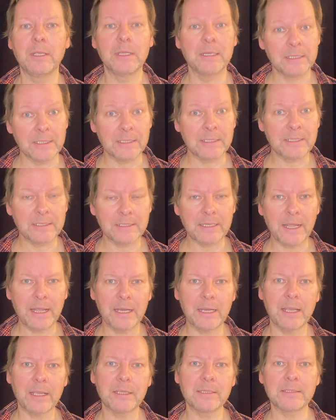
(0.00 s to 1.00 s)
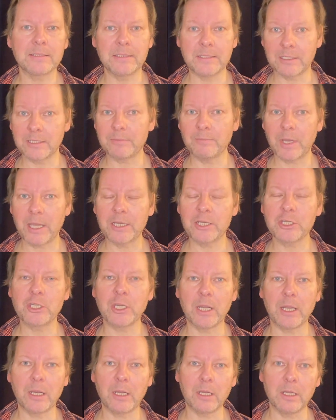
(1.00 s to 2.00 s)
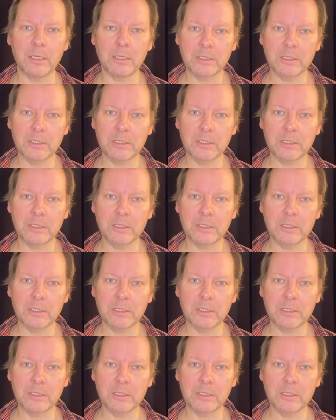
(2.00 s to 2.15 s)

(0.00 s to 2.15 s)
This is Alex, this is my channel.